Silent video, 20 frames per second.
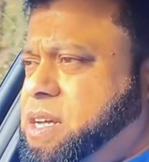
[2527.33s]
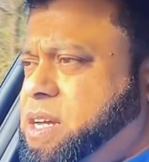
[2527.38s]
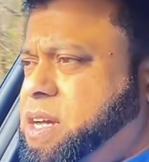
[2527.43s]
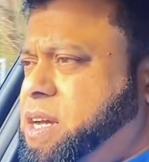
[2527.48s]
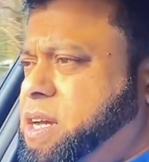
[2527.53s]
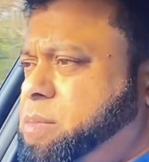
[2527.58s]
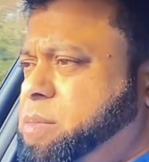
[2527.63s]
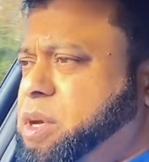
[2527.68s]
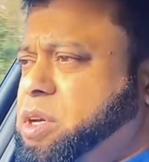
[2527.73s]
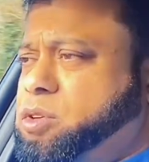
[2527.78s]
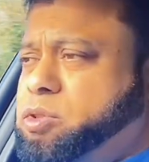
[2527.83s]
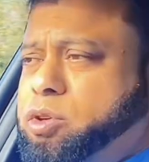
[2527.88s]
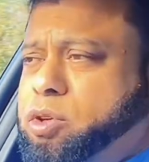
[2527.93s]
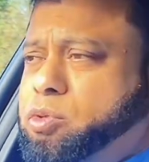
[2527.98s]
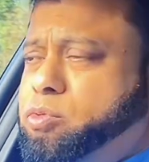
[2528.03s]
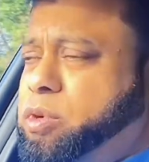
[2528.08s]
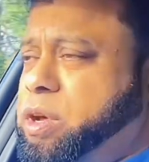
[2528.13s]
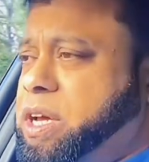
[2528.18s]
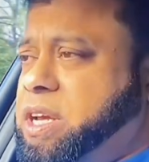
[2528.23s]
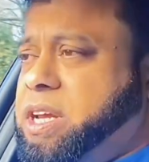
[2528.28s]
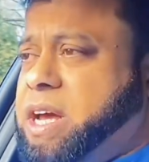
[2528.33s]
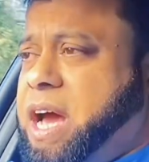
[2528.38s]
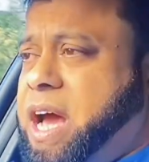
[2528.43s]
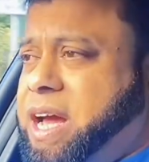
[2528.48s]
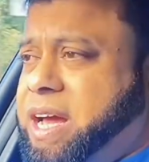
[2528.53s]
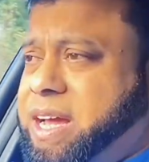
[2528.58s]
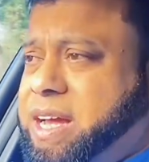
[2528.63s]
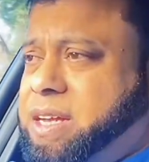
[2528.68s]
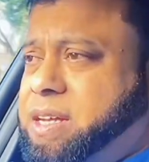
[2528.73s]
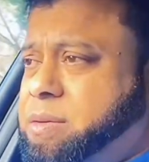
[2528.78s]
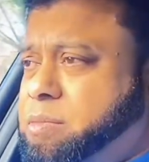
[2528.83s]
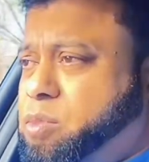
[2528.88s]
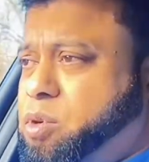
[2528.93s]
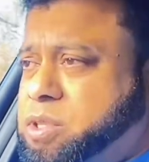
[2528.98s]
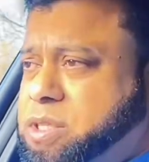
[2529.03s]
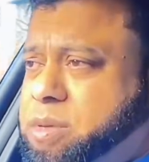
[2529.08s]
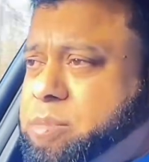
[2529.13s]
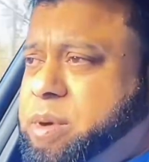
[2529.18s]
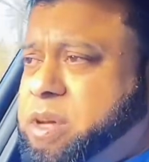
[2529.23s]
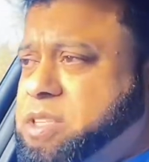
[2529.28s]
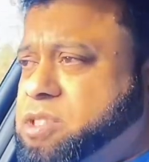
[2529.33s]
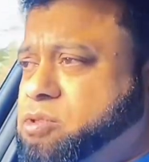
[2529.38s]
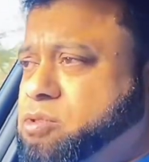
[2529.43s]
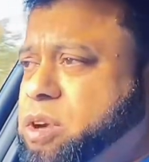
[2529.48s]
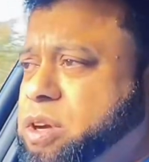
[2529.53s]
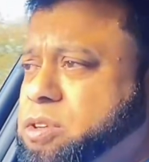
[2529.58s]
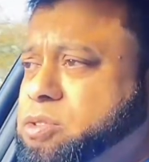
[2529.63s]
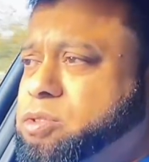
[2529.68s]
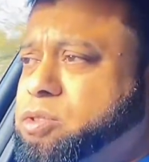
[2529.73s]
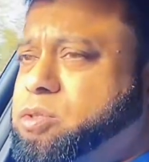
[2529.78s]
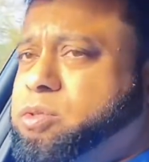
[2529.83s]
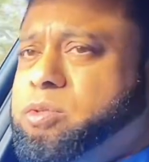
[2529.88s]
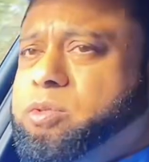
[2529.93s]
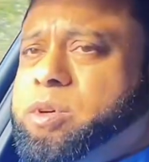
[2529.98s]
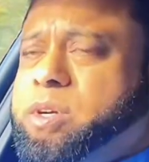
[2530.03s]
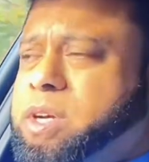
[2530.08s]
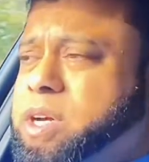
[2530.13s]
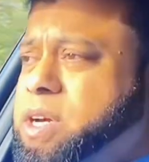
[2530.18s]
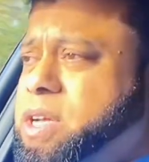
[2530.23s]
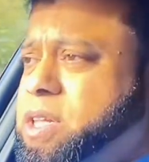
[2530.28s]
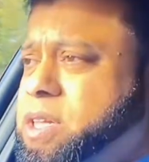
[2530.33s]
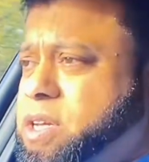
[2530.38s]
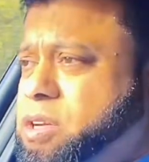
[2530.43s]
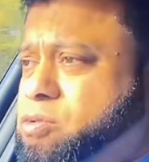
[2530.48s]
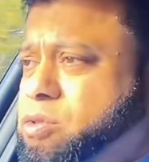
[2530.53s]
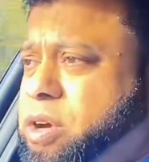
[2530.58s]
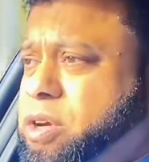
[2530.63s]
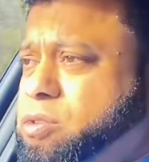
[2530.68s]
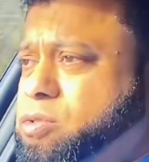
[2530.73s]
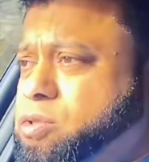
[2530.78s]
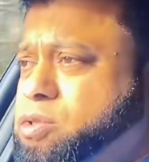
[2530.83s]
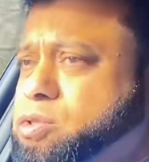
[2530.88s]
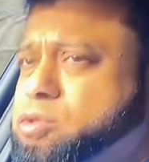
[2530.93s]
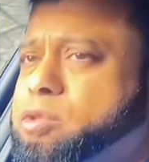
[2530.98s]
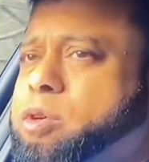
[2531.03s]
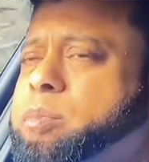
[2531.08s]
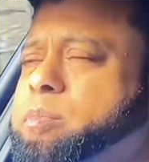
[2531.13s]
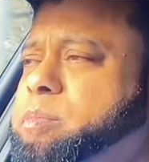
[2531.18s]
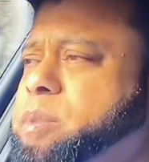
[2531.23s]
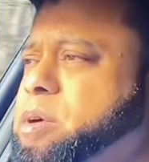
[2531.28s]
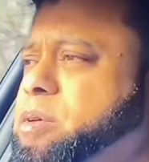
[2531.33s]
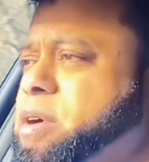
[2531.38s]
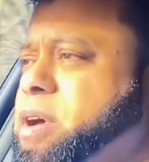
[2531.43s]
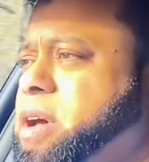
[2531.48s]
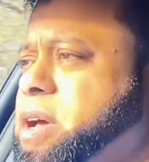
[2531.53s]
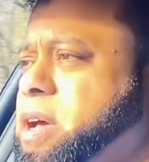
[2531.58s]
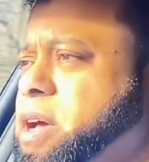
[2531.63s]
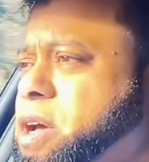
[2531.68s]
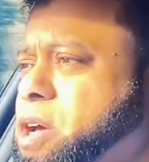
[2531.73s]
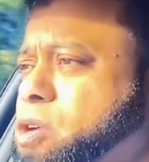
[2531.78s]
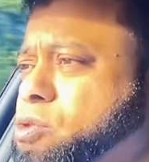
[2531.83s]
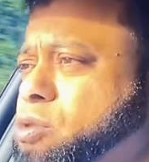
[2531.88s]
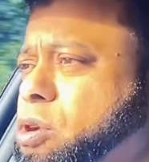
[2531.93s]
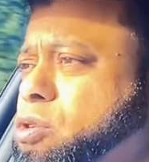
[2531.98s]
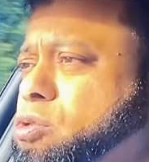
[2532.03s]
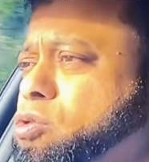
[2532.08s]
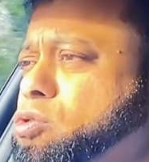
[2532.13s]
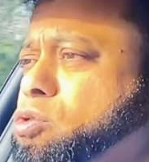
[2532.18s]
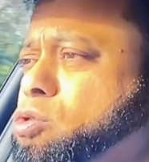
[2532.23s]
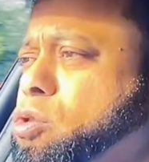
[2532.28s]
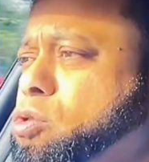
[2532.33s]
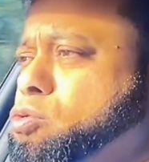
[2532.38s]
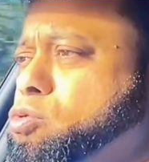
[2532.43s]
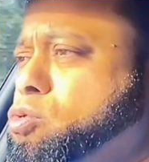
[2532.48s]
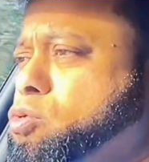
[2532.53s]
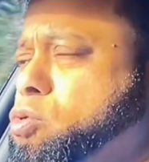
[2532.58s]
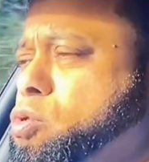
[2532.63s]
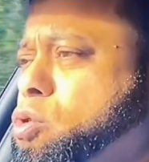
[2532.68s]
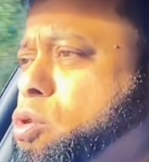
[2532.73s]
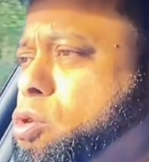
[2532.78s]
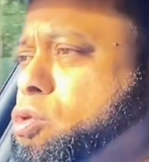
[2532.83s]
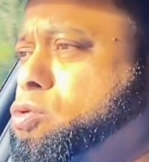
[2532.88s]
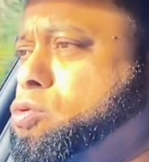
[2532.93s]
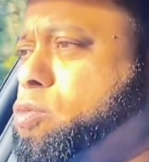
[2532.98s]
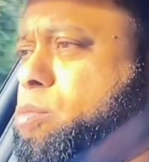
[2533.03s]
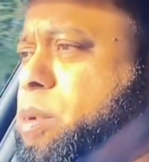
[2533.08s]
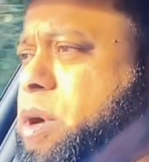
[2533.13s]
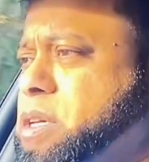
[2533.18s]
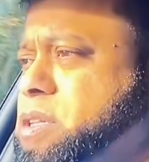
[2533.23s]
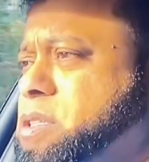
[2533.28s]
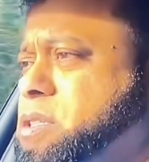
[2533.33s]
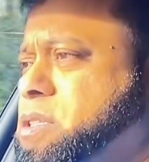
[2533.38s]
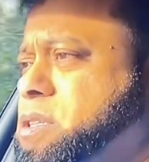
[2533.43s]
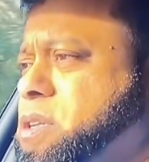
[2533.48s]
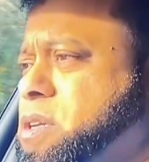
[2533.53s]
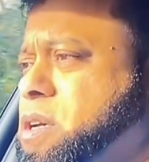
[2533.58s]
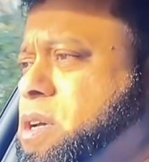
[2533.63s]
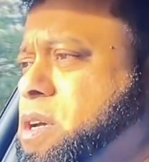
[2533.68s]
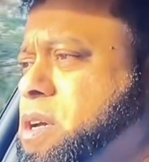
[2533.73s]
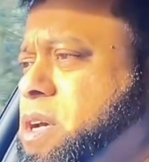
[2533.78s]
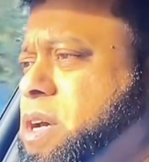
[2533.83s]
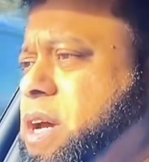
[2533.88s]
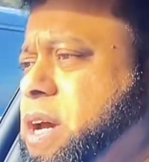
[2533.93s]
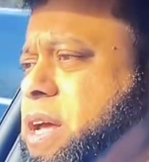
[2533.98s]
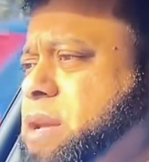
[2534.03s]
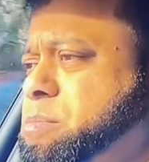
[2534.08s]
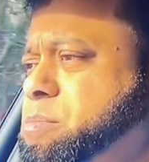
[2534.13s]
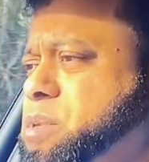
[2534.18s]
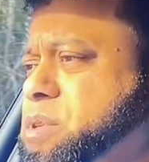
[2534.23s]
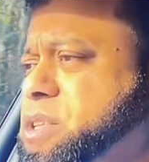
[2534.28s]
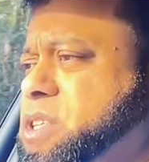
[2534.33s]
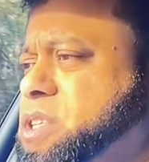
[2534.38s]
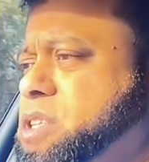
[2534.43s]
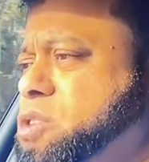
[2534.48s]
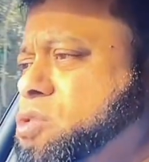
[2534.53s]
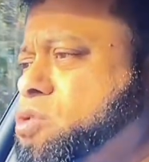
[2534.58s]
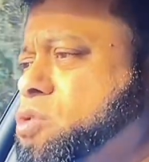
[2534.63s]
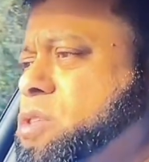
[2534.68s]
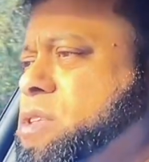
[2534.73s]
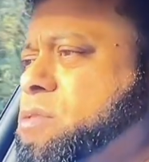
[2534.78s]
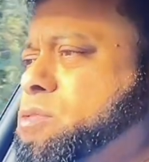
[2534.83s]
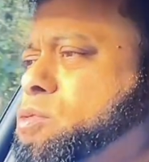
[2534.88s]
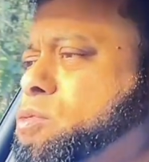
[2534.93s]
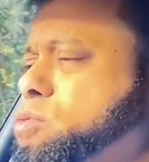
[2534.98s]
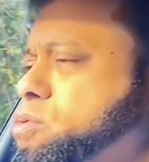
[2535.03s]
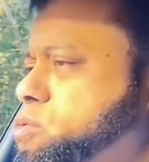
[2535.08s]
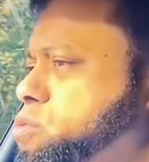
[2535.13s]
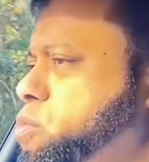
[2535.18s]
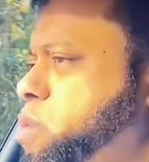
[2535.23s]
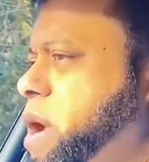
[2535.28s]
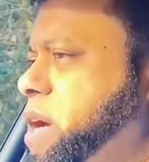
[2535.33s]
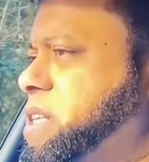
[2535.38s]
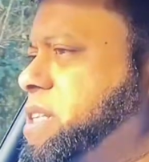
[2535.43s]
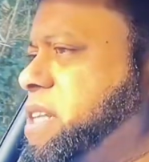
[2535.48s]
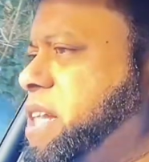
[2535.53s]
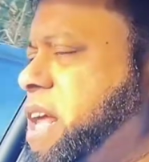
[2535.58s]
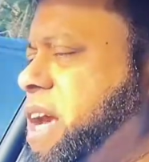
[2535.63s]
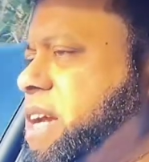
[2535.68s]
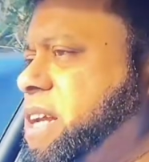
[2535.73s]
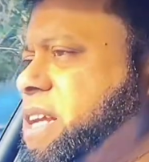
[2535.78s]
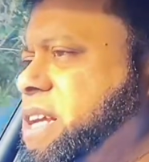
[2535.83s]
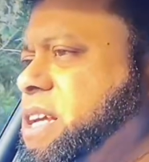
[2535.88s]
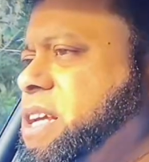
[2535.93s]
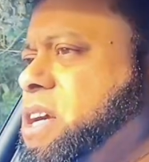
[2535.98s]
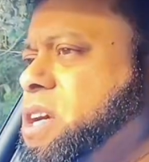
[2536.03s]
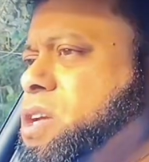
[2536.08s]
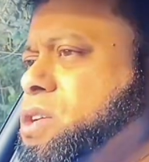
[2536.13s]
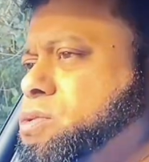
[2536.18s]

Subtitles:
And make sure you read ahead. What's the bus trying to do? They're trying to stop. Mirror. Try not to go too close to bus and position yourself towards right slightly.